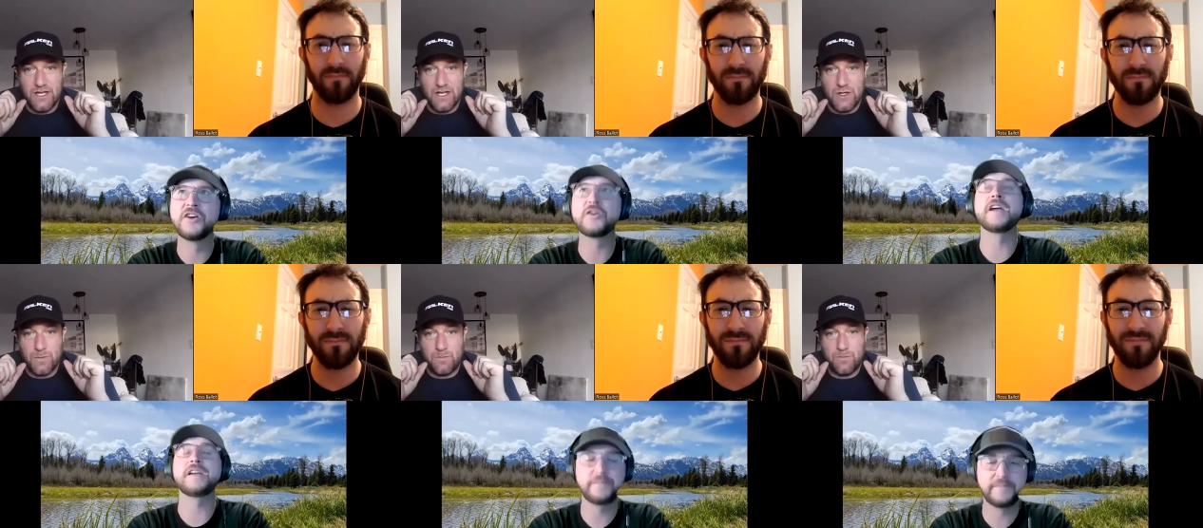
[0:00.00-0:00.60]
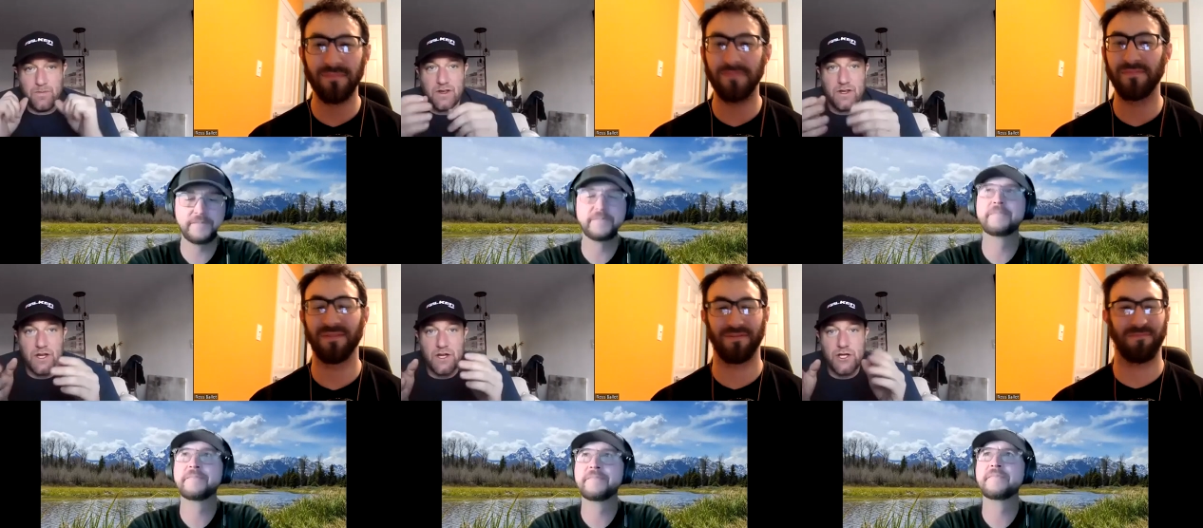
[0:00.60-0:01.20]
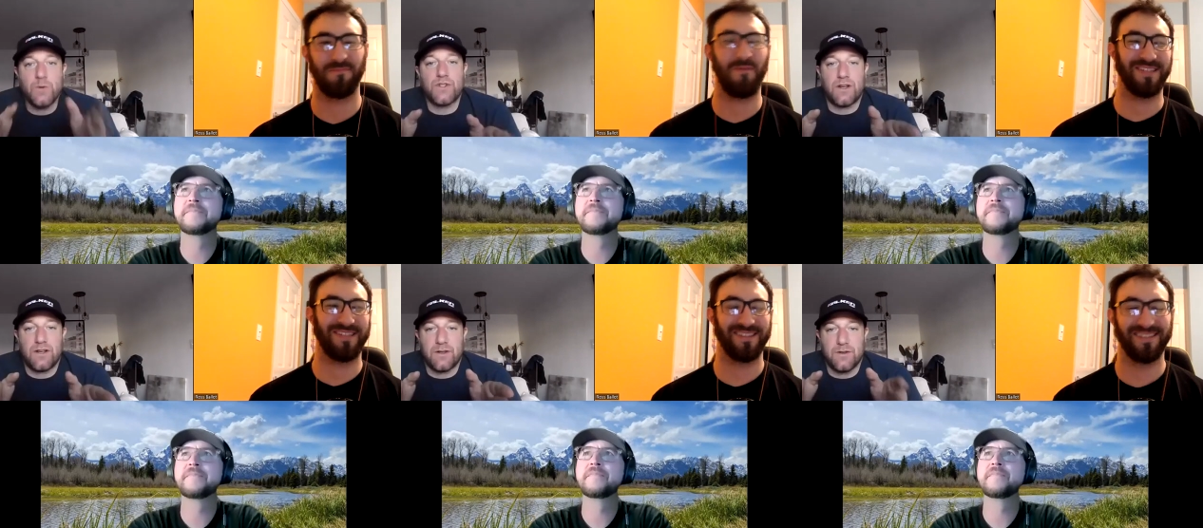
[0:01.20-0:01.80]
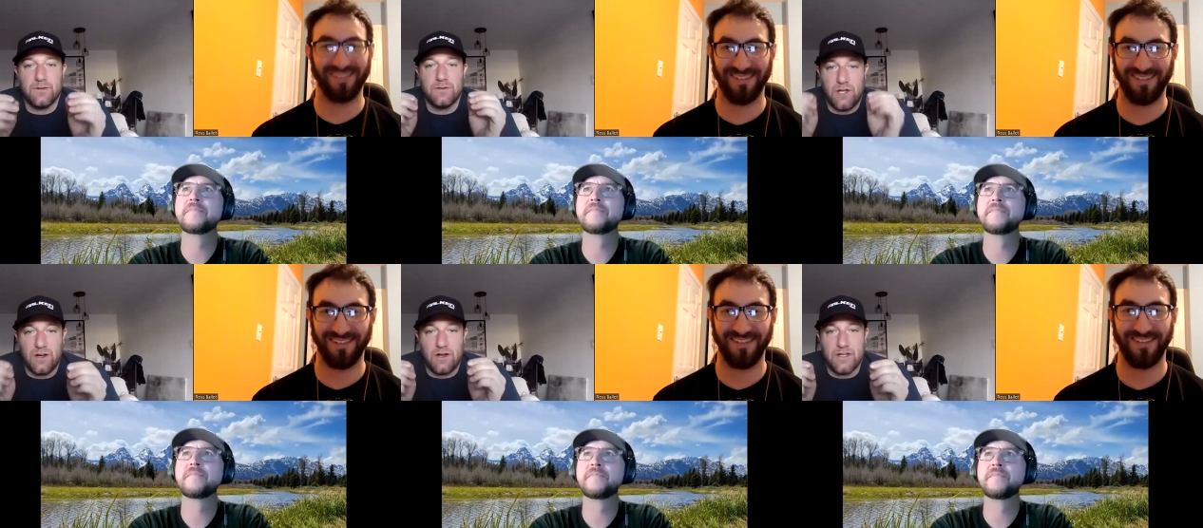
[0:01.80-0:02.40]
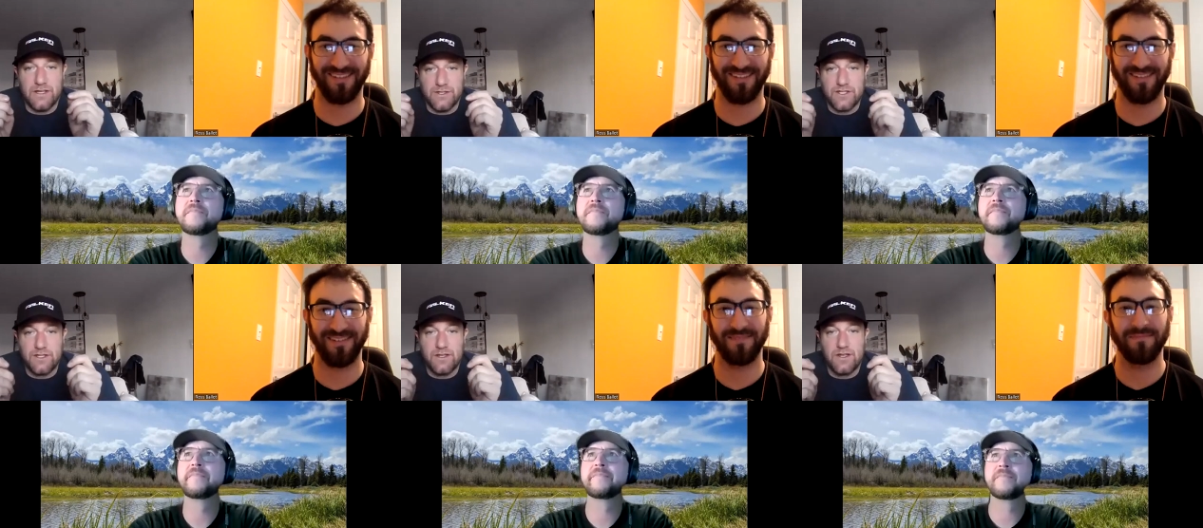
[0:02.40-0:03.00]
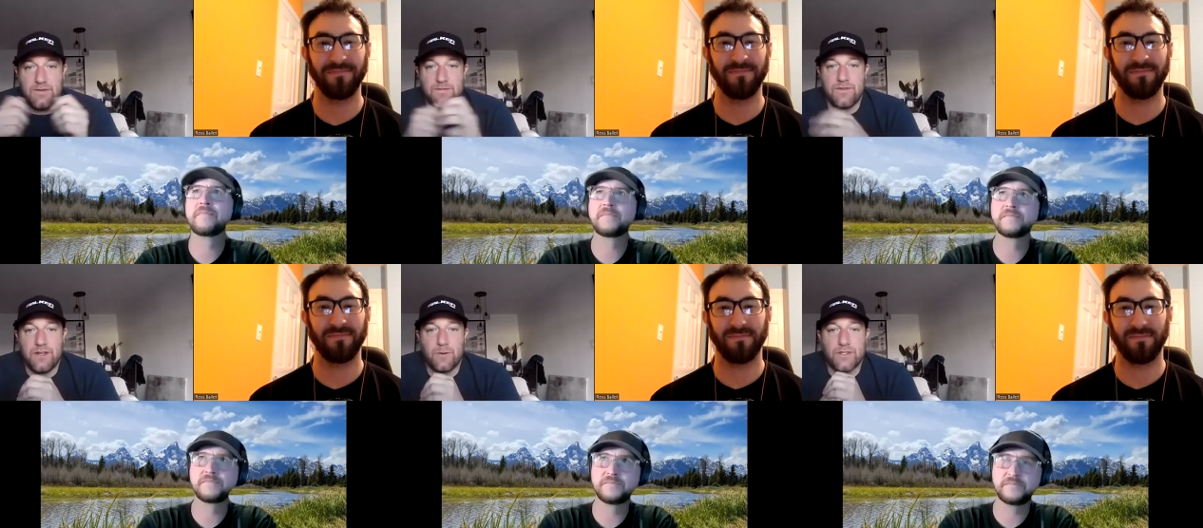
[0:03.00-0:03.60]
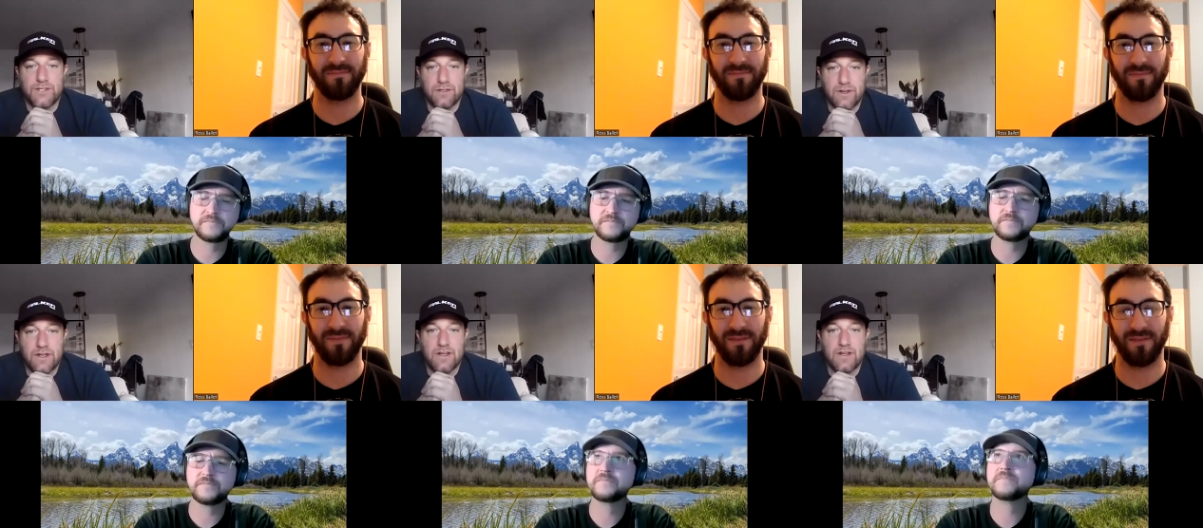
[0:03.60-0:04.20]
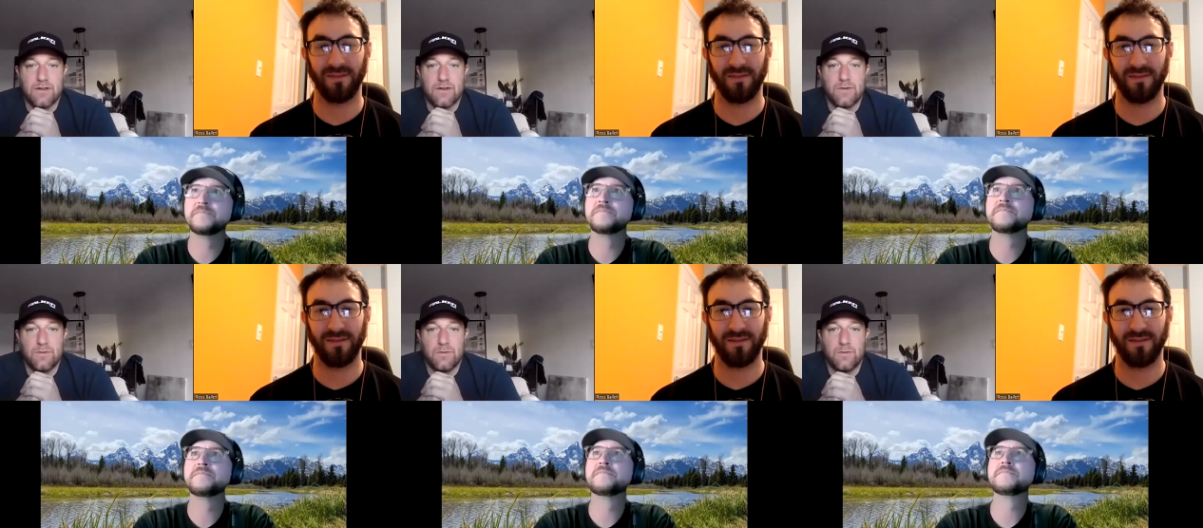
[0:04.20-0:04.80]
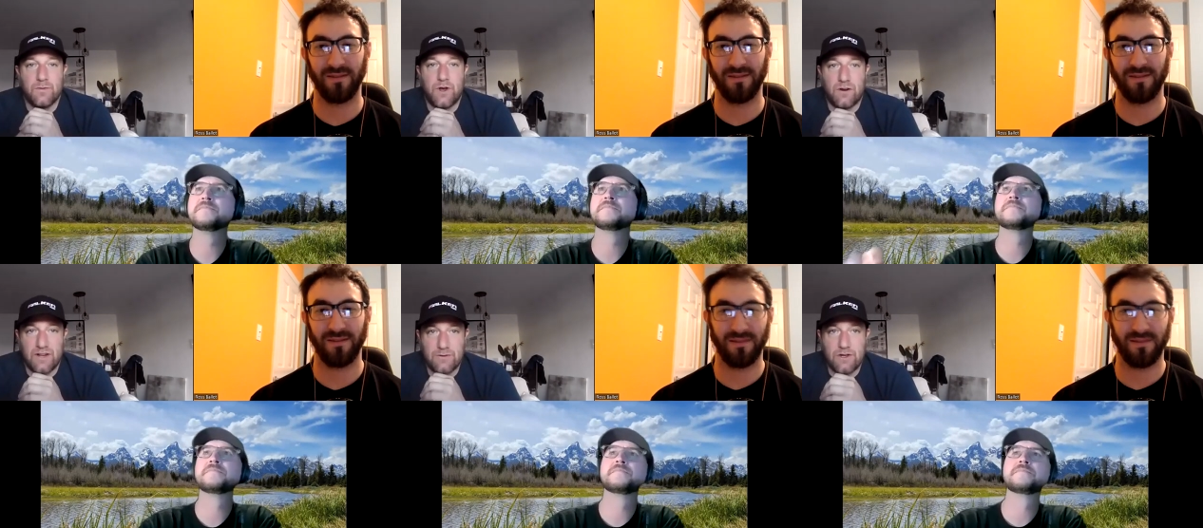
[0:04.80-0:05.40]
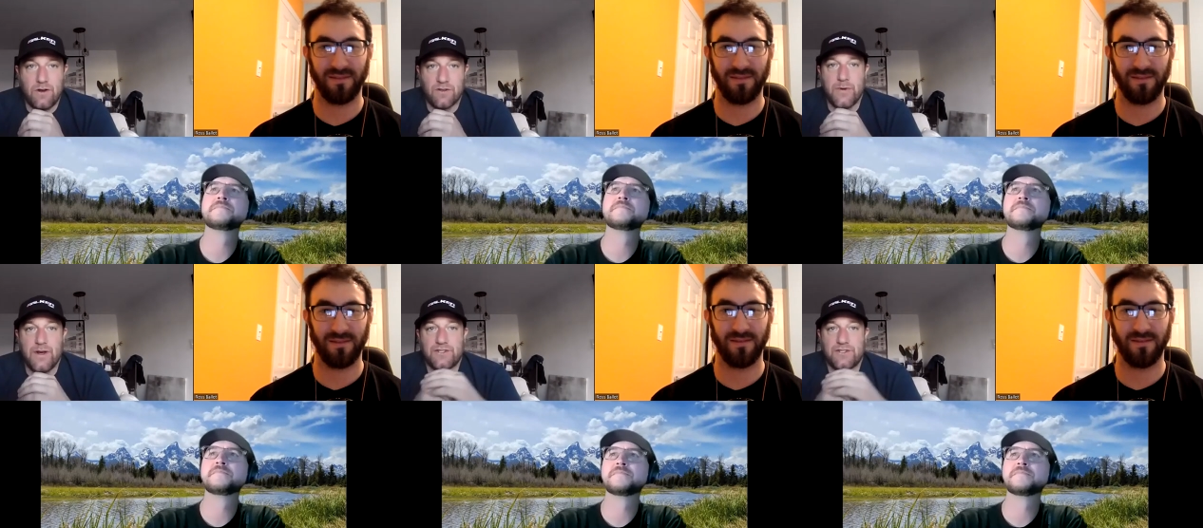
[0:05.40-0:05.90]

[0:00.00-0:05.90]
Speaker 1: Okay. Utah law is if they were serving hard alcohol, you